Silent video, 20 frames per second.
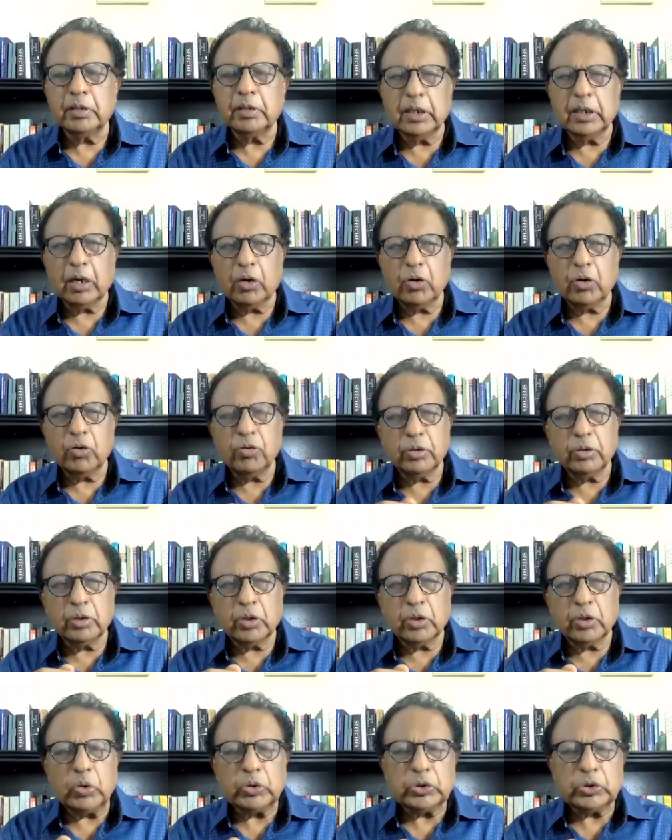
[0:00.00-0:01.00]
The, according to
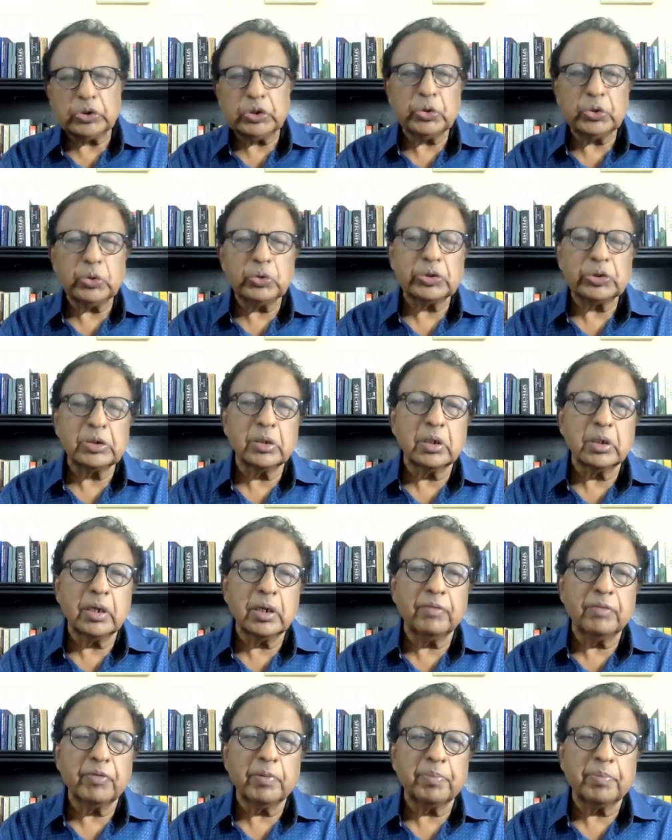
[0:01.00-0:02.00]
the constitution,
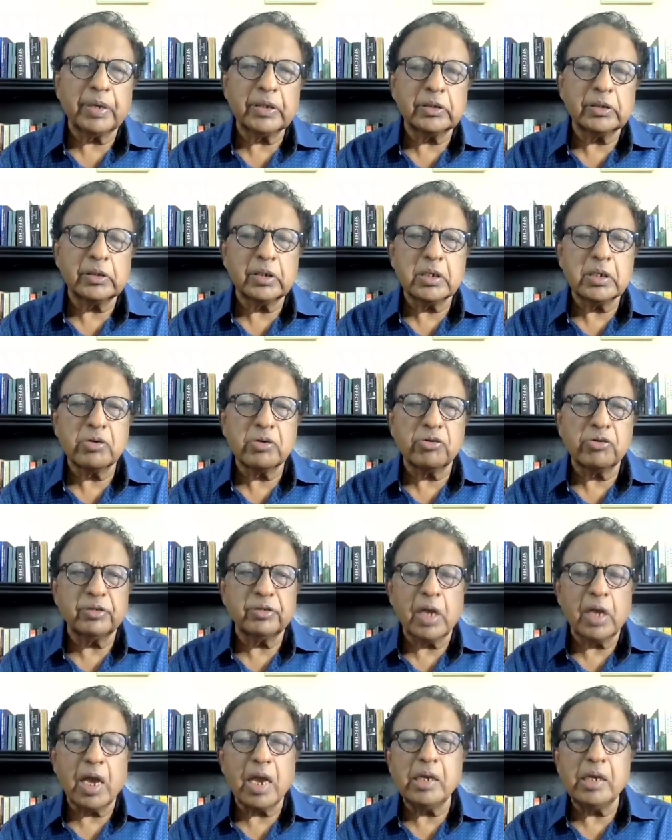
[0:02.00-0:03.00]
if a president
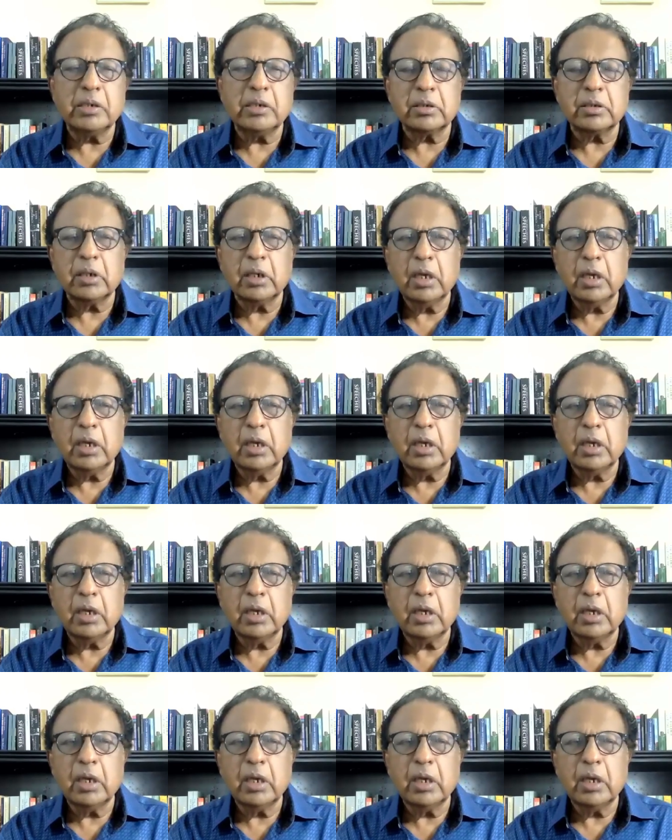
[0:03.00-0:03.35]
resigns